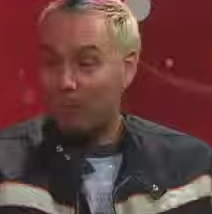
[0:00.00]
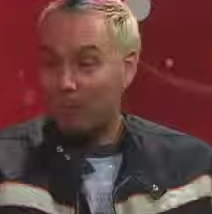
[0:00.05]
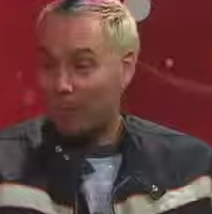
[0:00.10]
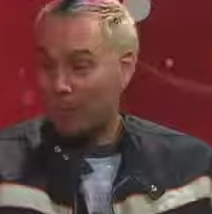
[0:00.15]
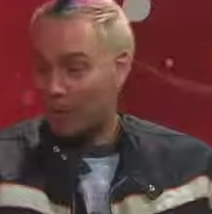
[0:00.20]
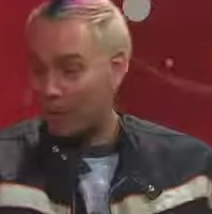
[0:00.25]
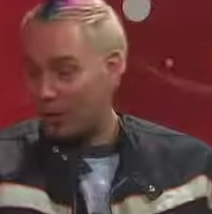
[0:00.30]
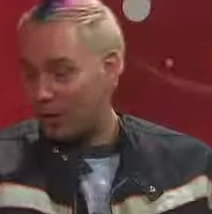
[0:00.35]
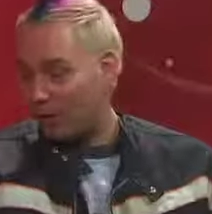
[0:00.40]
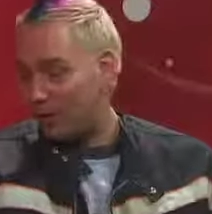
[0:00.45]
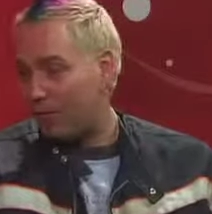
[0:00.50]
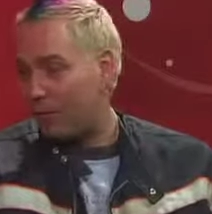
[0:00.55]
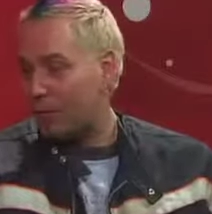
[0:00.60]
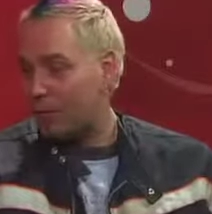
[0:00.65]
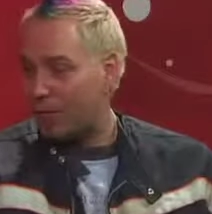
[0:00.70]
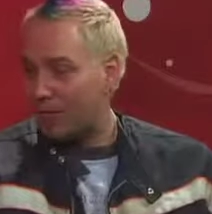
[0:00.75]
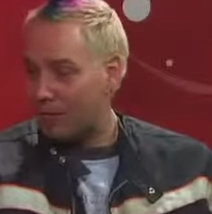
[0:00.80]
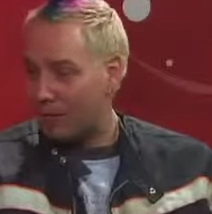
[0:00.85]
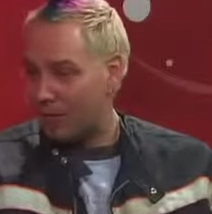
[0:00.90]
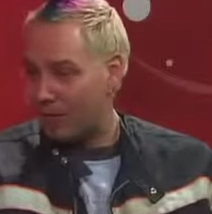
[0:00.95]
originally from
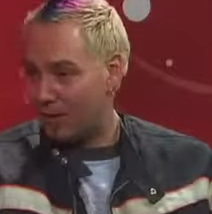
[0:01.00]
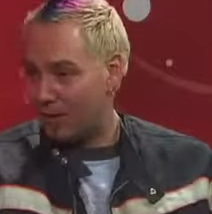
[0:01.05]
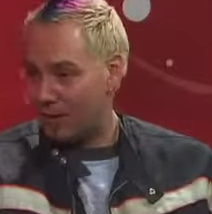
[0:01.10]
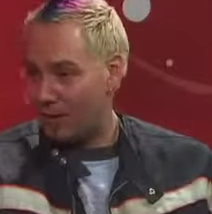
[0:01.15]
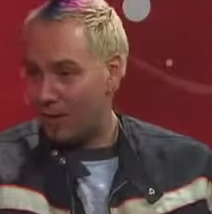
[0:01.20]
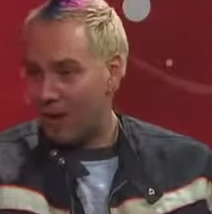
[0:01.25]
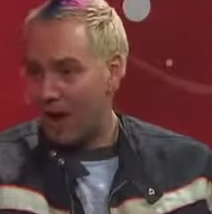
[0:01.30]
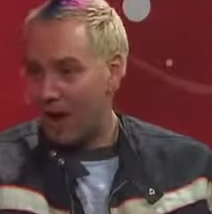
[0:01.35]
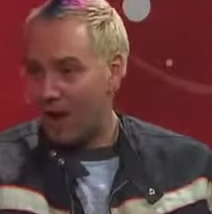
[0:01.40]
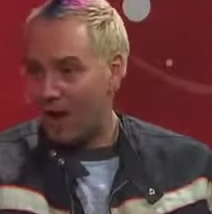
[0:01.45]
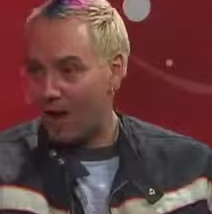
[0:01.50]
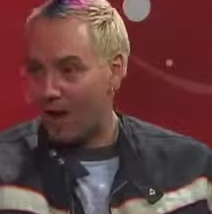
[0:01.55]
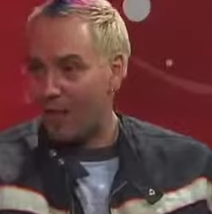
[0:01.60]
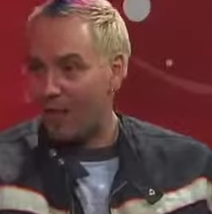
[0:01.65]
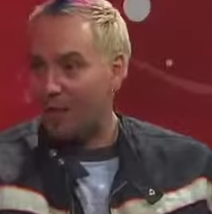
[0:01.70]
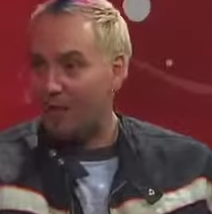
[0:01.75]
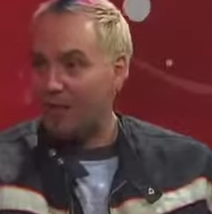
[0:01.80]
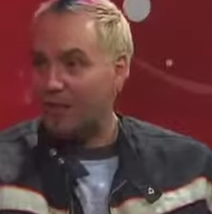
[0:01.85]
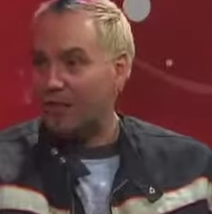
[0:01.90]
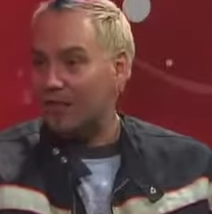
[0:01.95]
Seven Hills, Ohio.
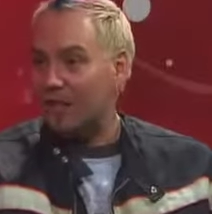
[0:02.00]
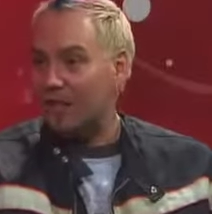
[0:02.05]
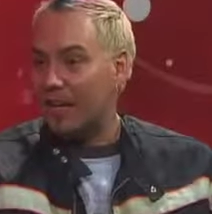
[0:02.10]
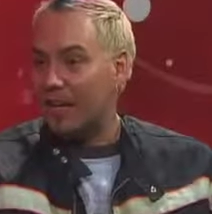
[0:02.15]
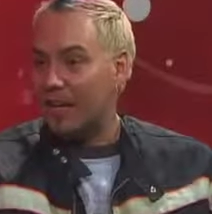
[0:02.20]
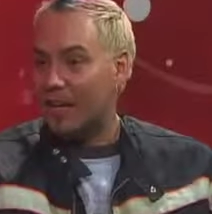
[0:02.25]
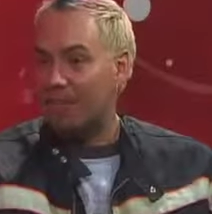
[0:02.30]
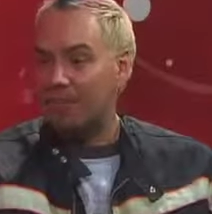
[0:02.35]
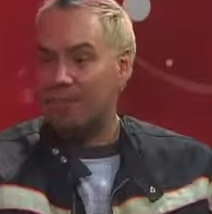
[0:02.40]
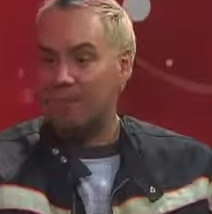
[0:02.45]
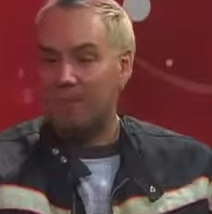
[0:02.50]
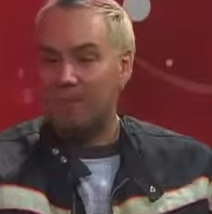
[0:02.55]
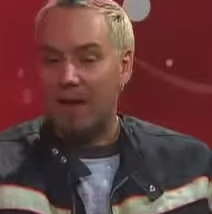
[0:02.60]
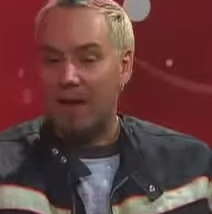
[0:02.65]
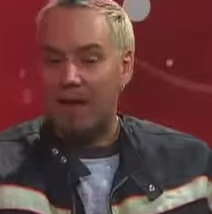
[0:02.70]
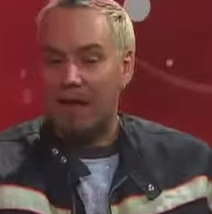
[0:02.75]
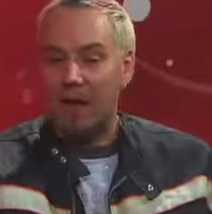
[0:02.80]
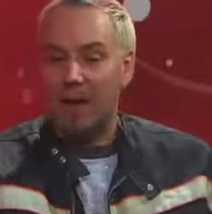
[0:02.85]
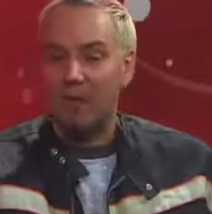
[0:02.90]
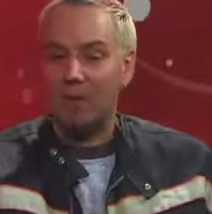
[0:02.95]

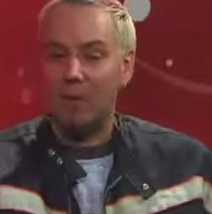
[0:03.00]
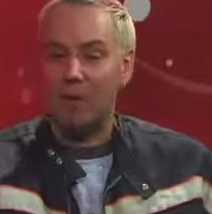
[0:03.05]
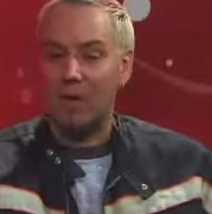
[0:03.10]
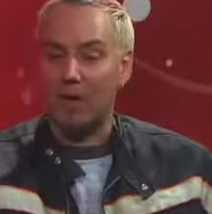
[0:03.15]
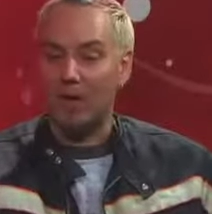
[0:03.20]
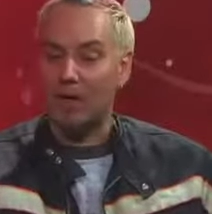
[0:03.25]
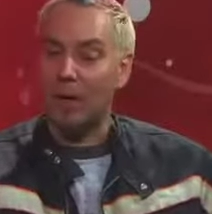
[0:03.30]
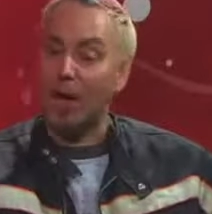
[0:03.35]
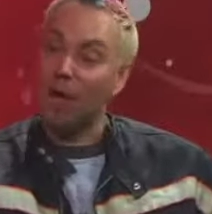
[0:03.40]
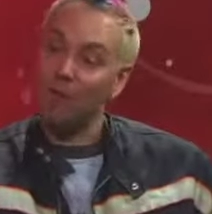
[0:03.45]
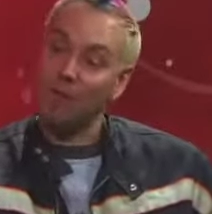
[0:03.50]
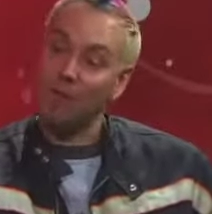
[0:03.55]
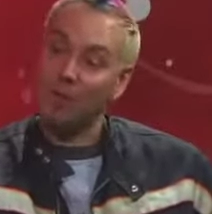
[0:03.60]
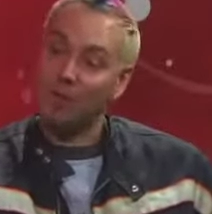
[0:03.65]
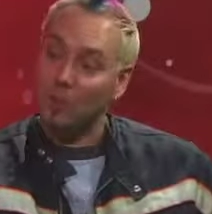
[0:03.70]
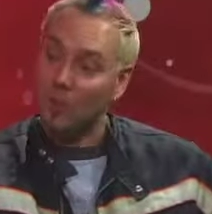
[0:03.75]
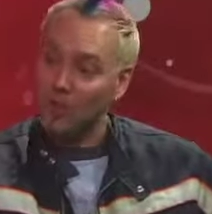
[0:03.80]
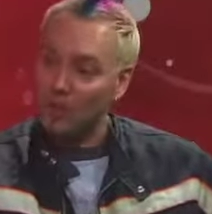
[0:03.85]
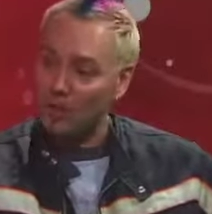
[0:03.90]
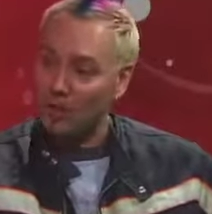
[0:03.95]
I went to Amish
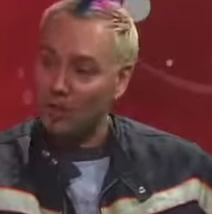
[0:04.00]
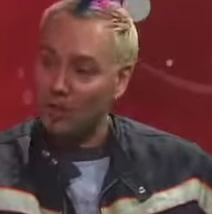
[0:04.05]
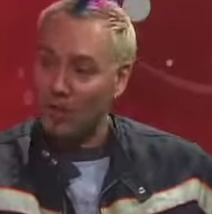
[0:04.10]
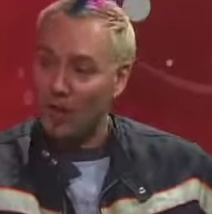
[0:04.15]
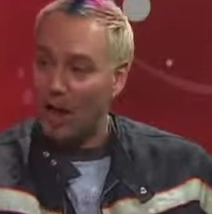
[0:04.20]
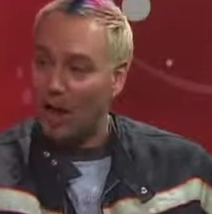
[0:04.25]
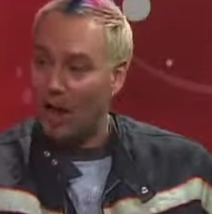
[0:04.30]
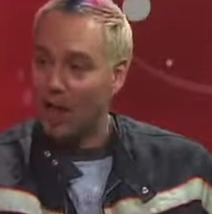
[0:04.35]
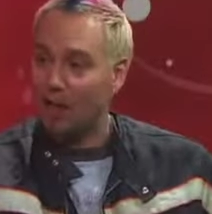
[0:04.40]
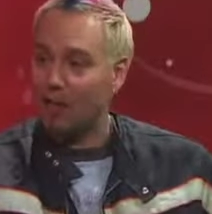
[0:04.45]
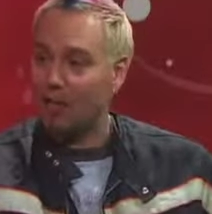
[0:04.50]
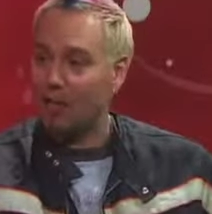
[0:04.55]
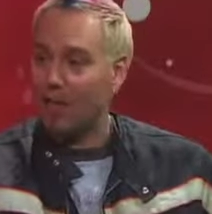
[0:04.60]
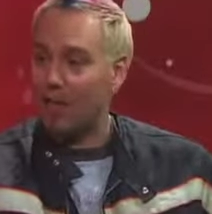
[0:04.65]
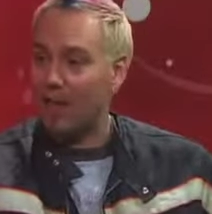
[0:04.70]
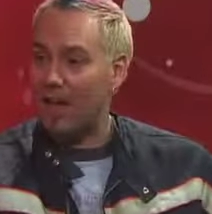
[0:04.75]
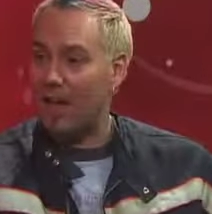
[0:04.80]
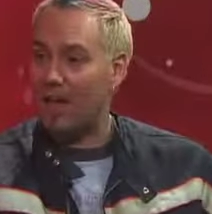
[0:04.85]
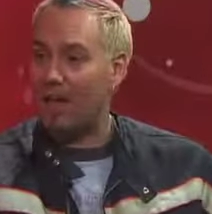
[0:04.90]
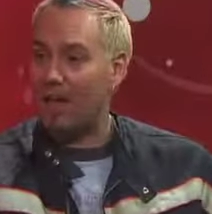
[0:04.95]
school as a child,
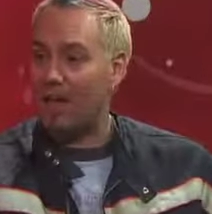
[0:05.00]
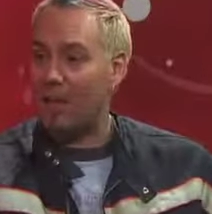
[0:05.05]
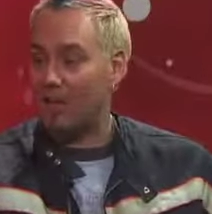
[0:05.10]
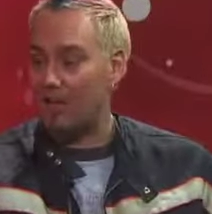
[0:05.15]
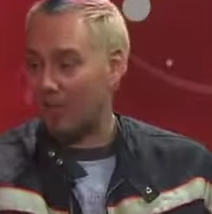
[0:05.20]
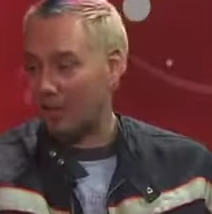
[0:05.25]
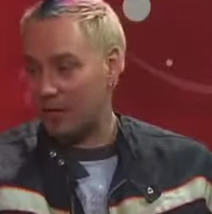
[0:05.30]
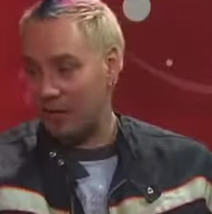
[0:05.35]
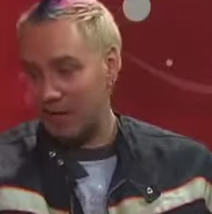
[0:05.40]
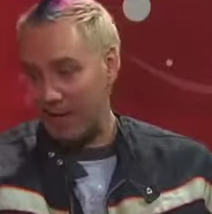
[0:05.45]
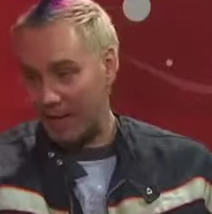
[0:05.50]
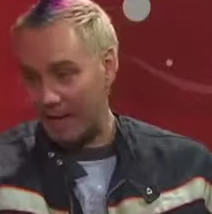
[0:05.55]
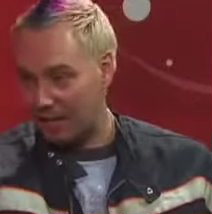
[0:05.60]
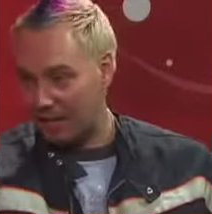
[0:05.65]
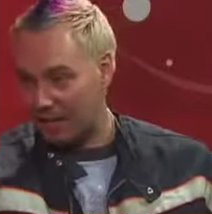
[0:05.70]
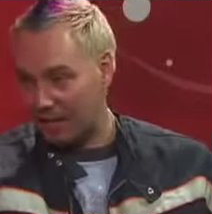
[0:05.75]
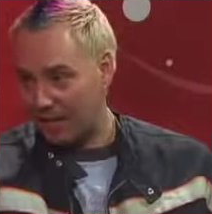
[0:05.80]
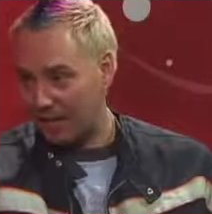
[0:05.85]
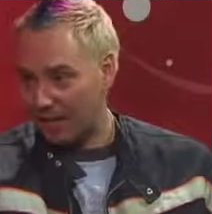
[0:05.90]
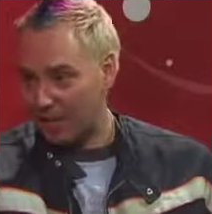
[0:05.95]
and then I went to Kent
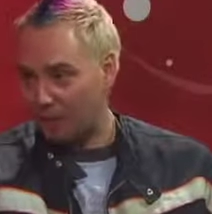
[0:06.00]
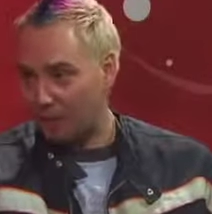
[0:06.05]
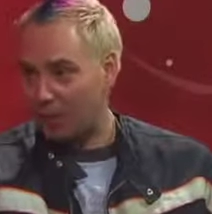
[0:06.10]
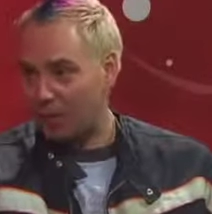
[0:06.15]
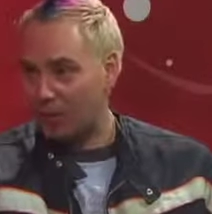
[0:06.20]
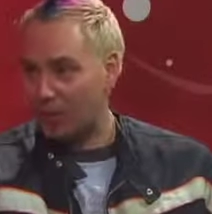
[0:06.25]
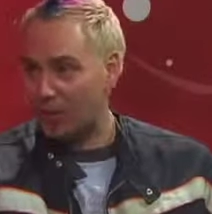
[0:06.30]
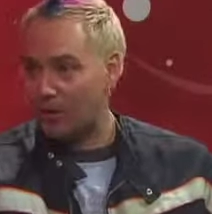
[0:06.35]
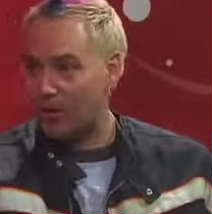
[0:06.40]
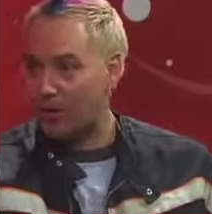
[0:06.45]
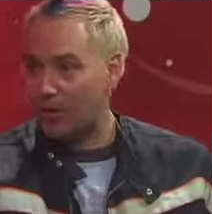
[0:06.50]
State University.